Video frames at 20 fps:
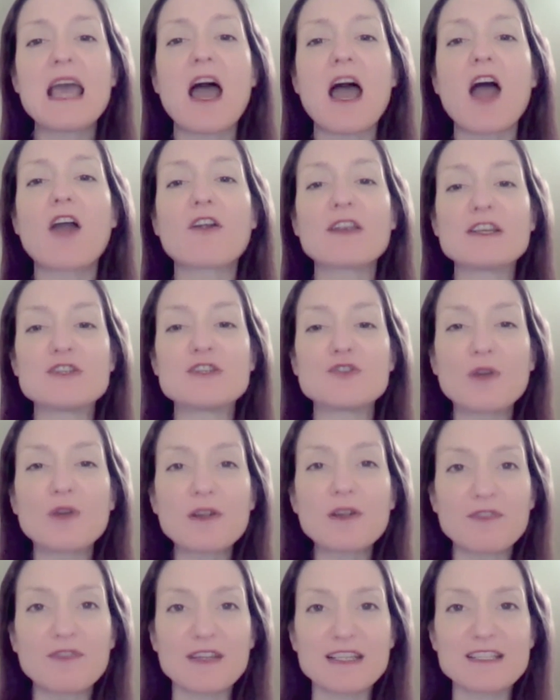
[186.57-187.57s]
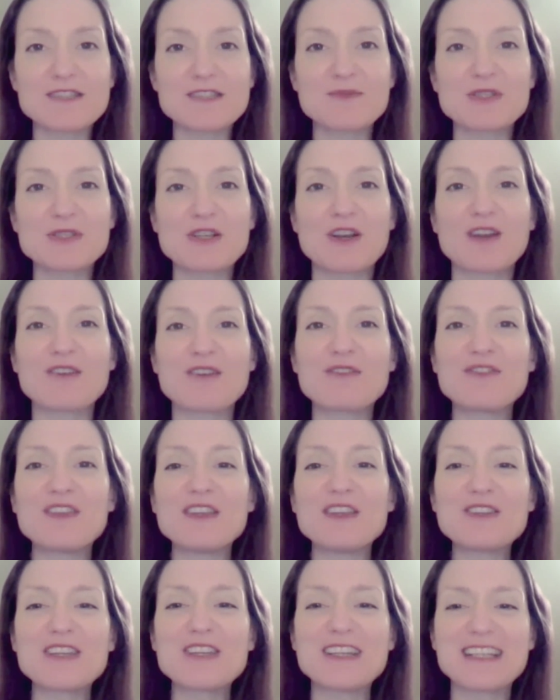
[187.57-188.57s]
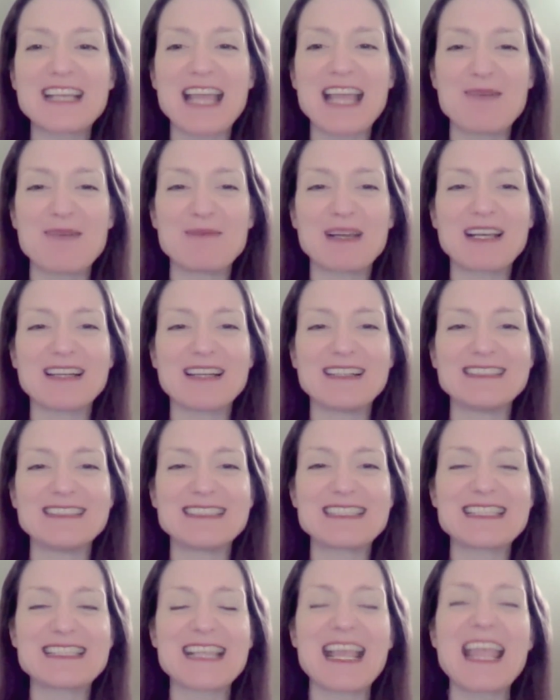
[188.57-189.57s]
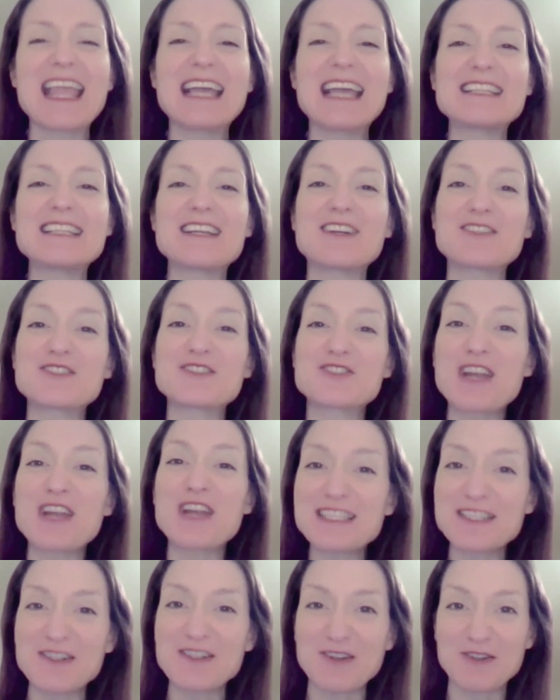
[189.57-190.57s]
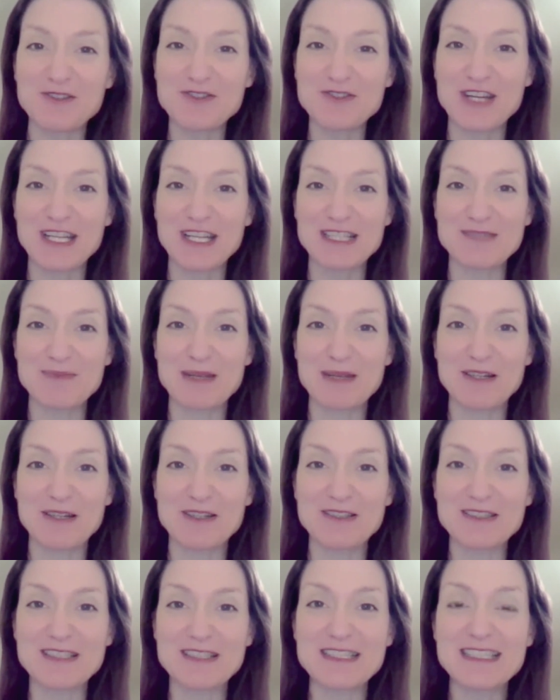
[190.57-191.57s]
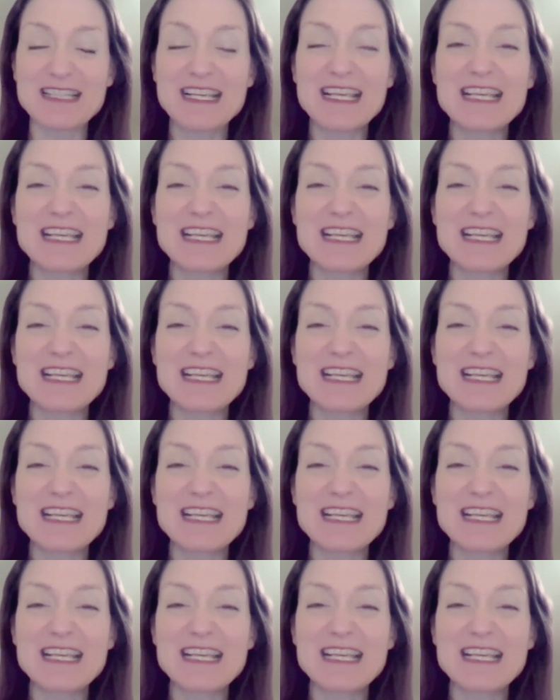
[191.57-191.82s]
our endorphins, which are feel-good chemicals, and our stress neurotransmitters,